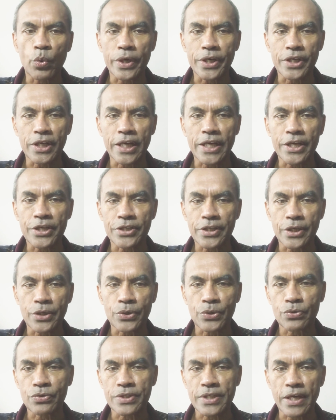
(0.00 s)
ventilation
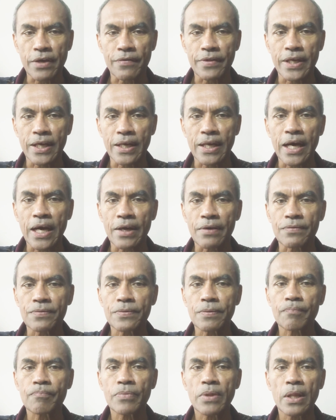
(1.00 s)
to save their
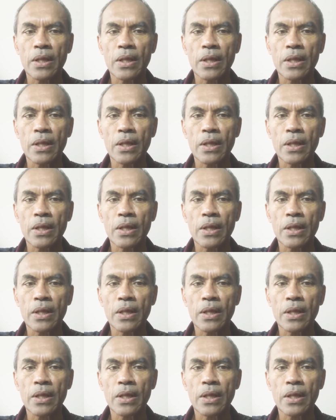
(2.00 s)
lives.